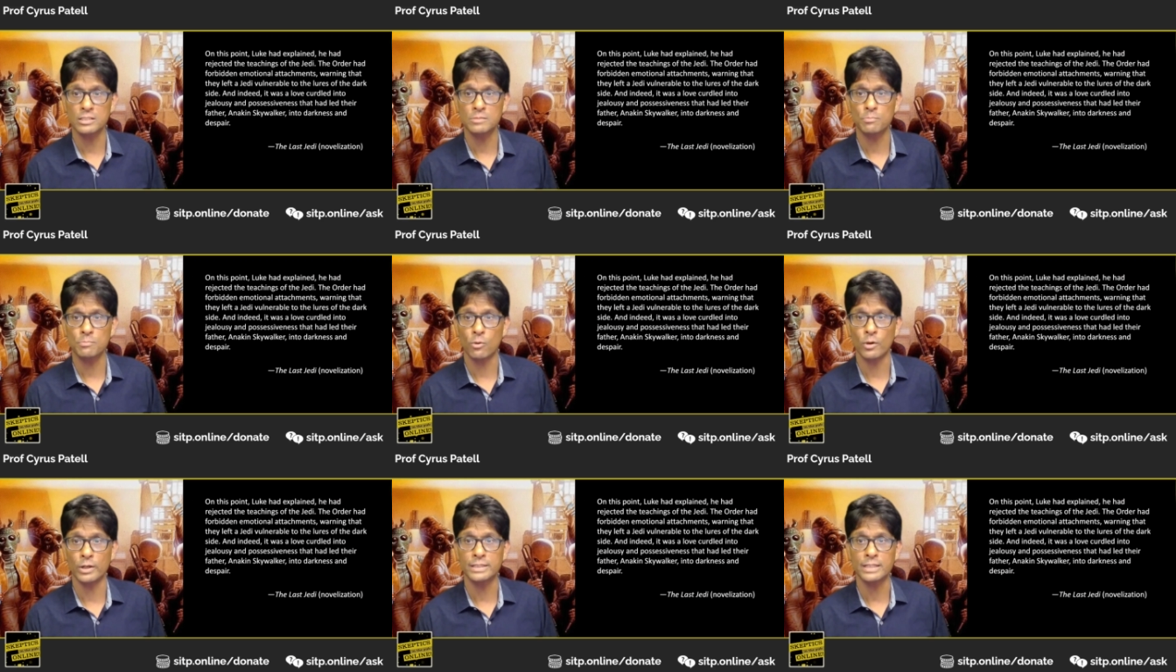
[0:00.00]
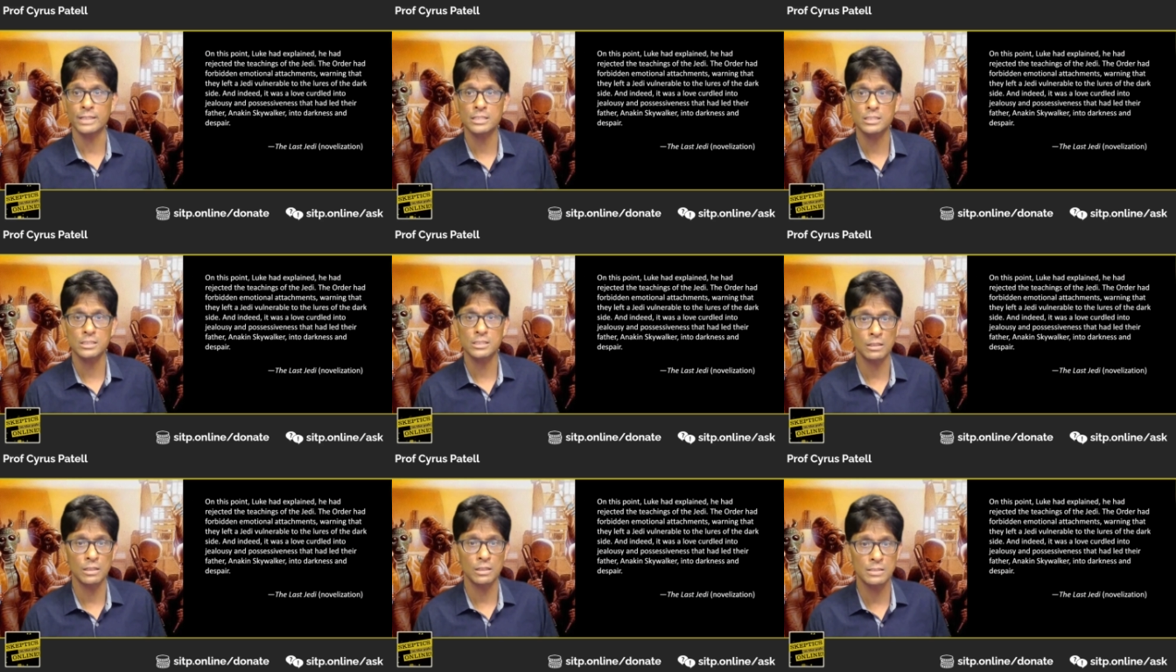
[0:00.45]
point
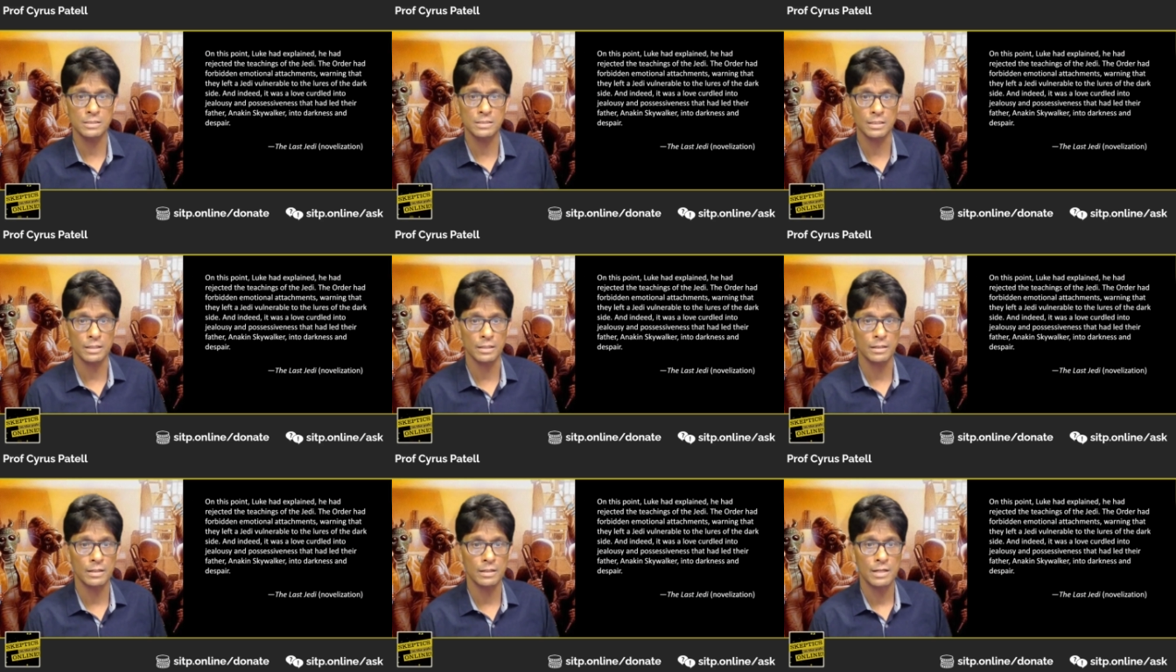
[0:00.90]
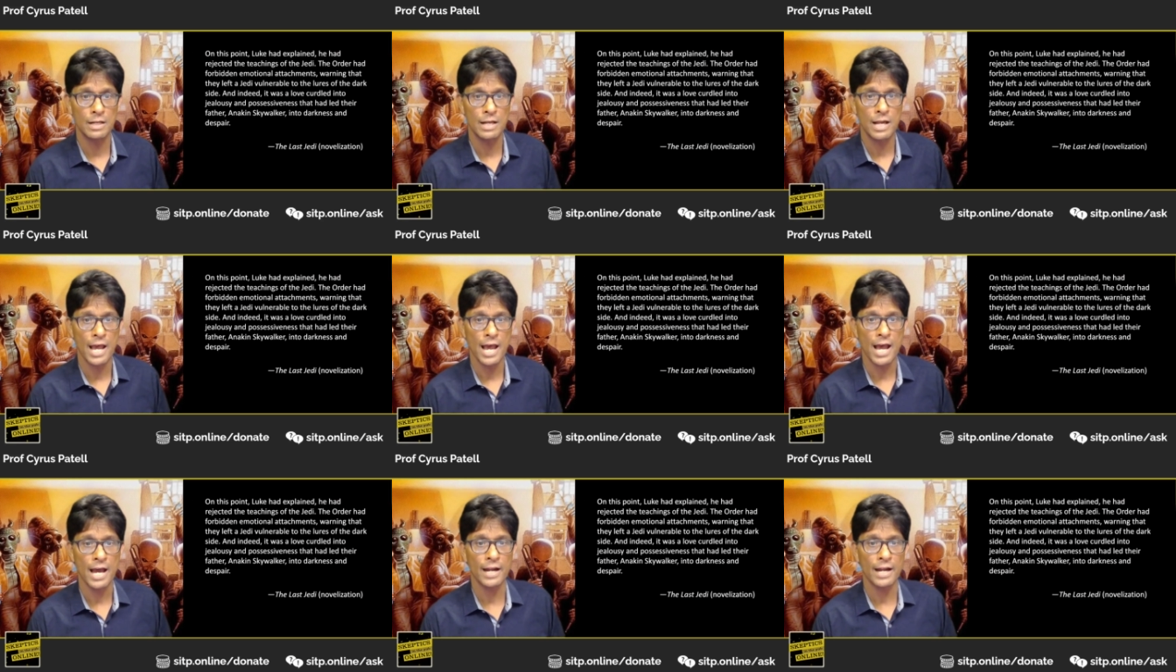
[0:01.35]
explicit.
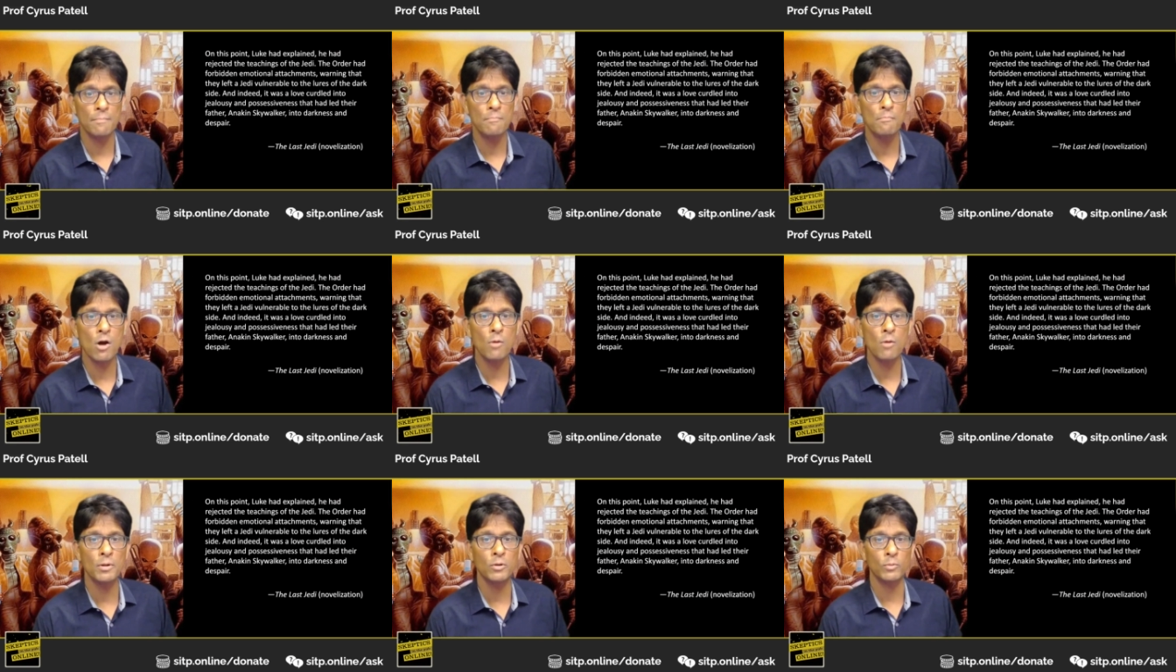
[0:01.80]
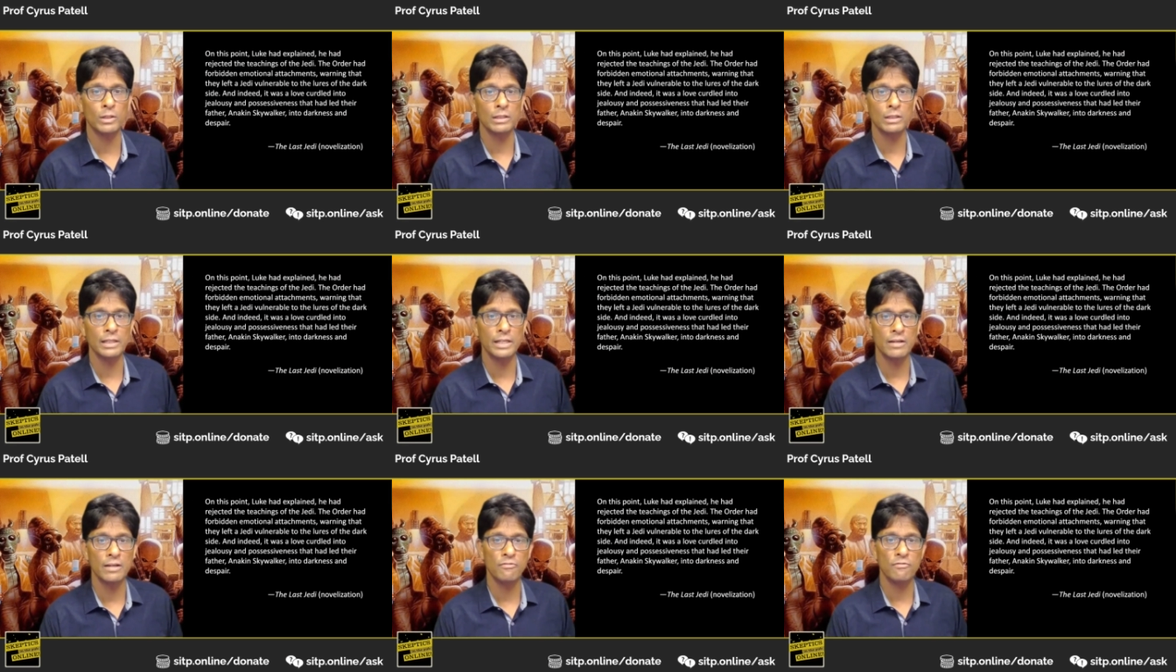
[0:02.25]
At a moment when
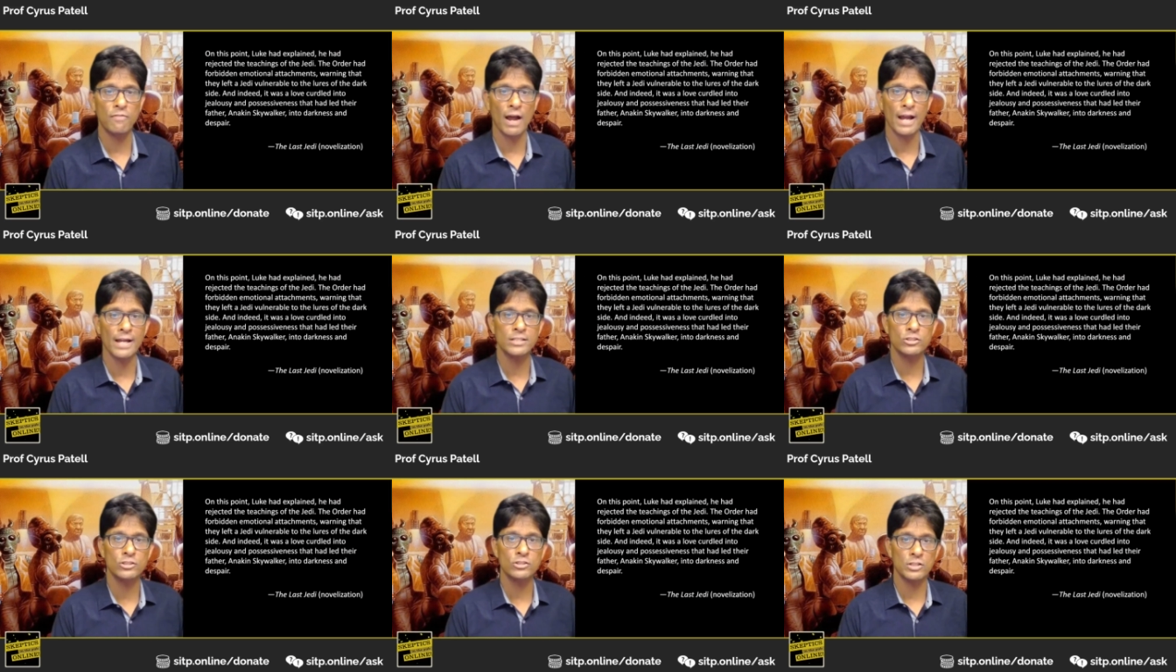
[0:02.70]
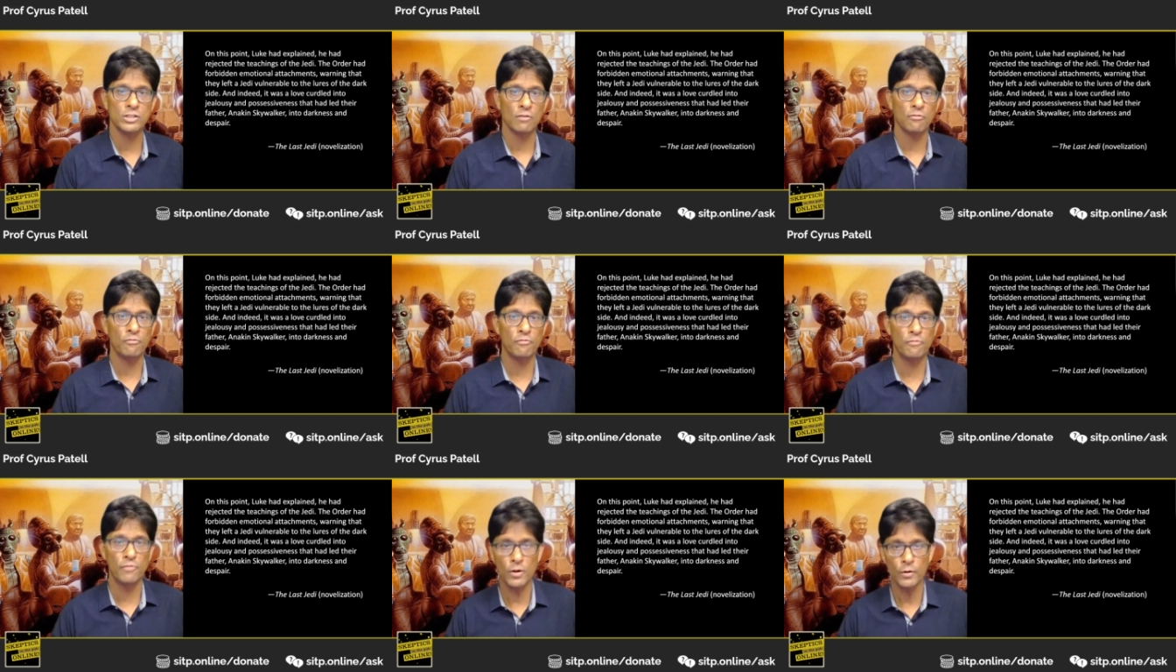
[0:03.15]
Leia finds herself
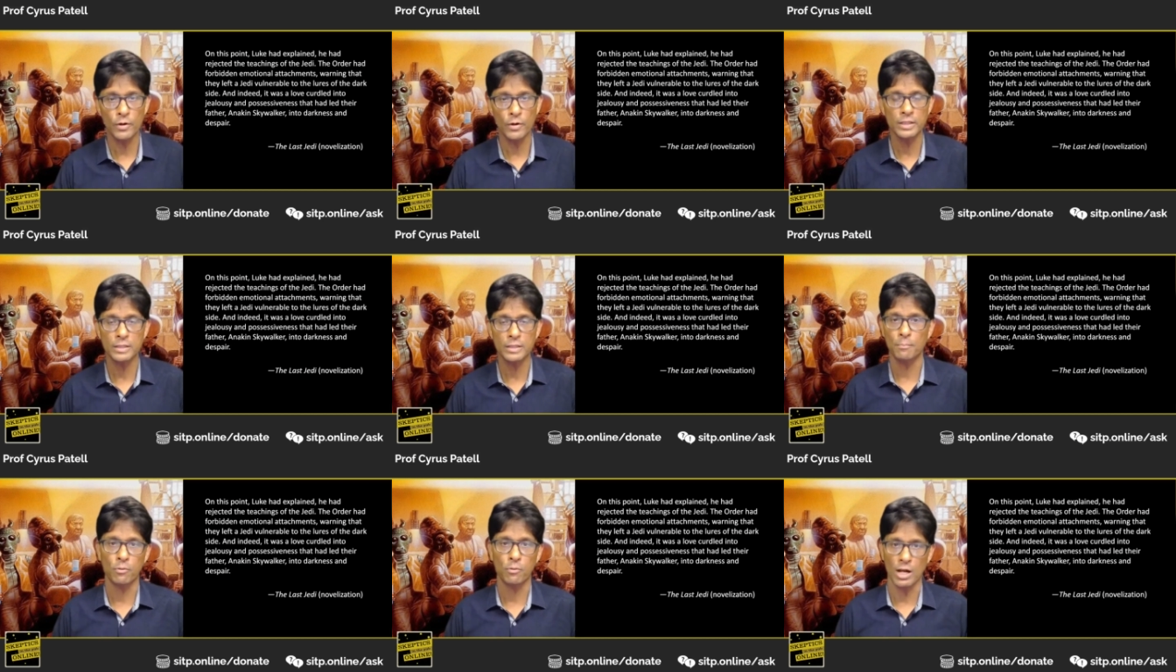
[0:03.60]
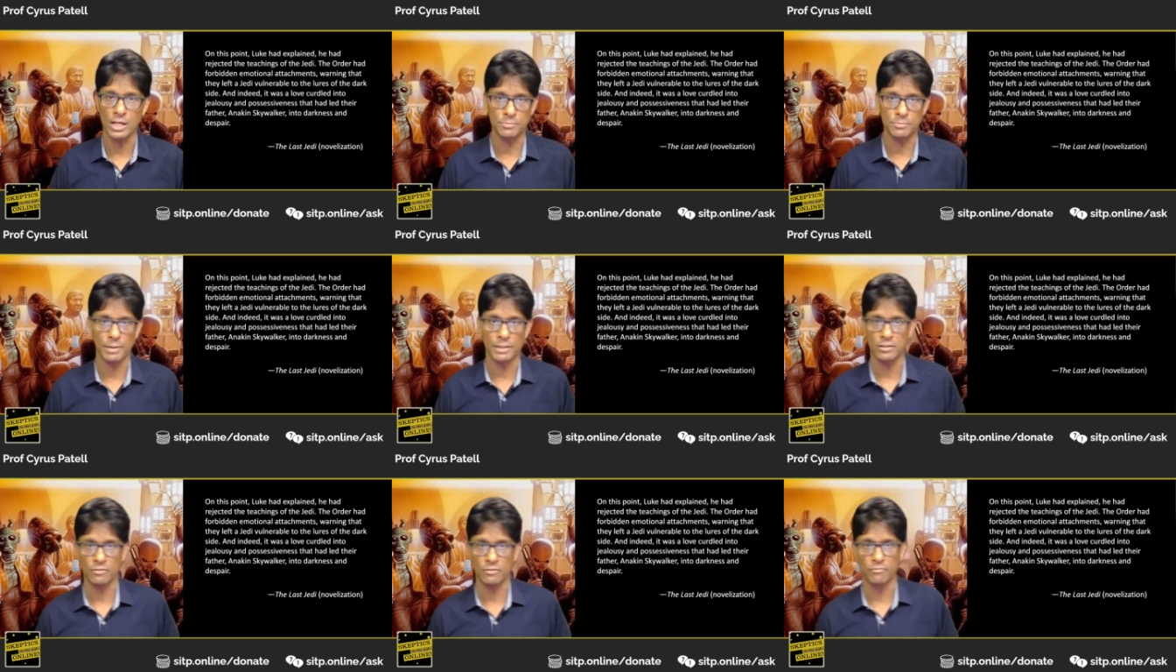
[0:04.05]
fearing the
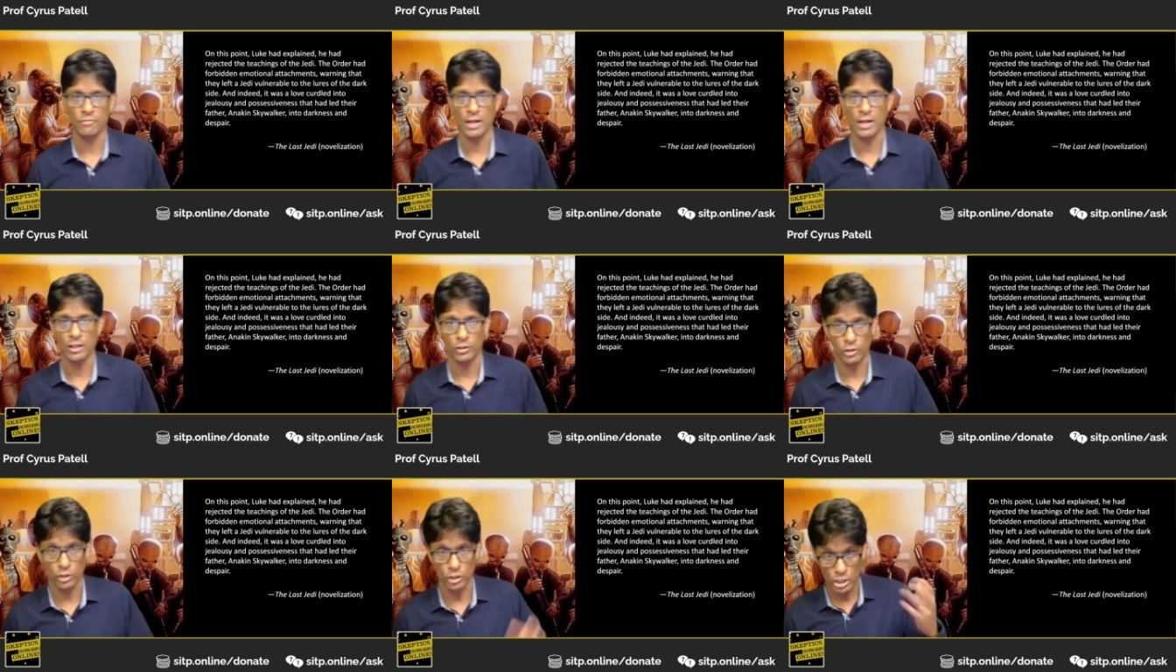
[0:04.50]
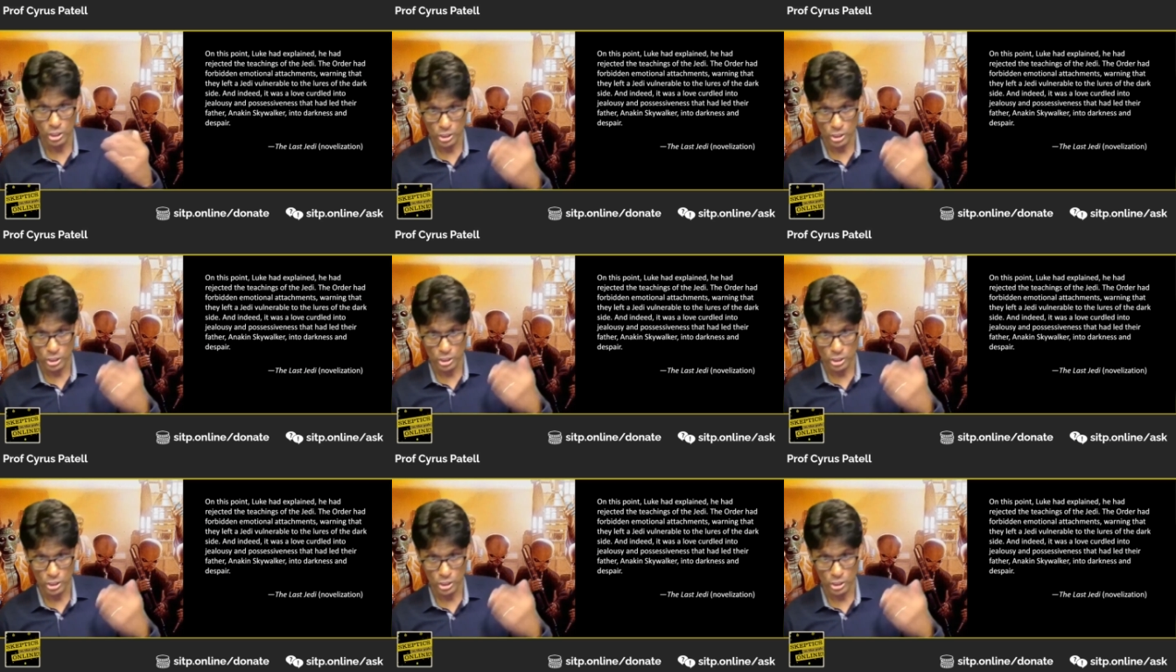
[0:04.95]
prospect of failure,